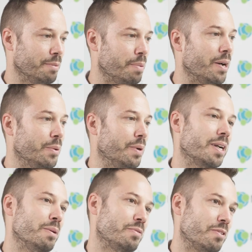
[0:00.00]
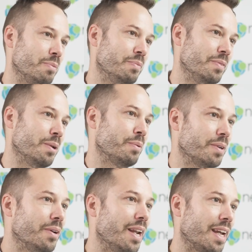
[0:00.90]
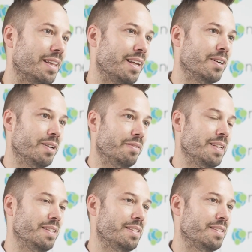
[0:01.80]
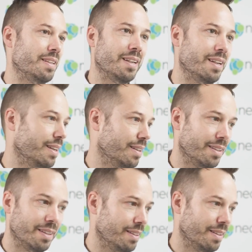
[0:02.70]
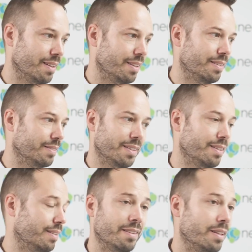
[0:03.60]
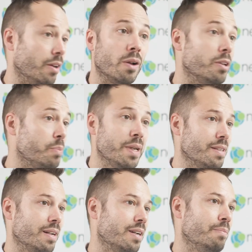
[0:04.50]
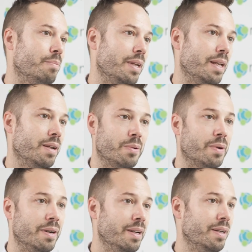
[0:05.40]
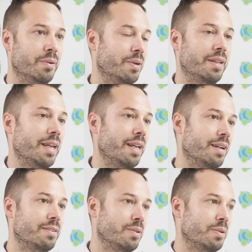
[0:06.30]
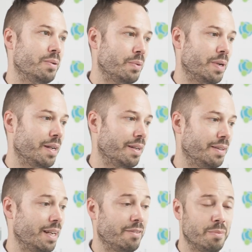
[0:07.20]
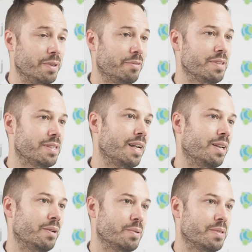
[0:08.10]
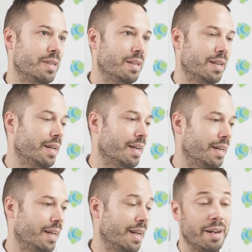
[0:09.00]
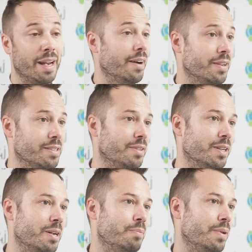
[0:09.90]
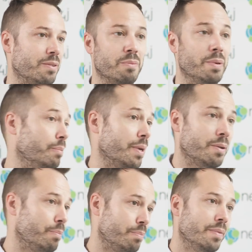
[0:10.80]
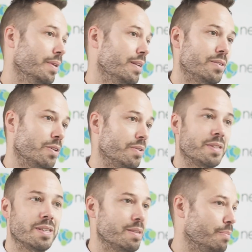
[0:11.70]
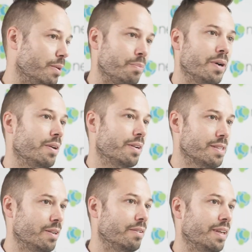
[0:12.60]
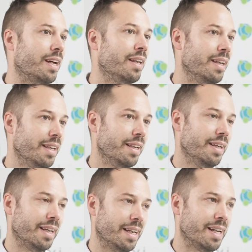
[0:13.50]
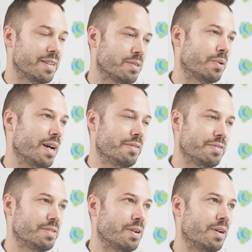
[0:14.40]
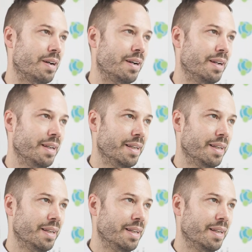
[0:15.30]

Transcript: power comes from connecting all of these the knowledge base at a company, or the data to data from different silos and areas of the company to build better services and better products and all of that. So graphs are.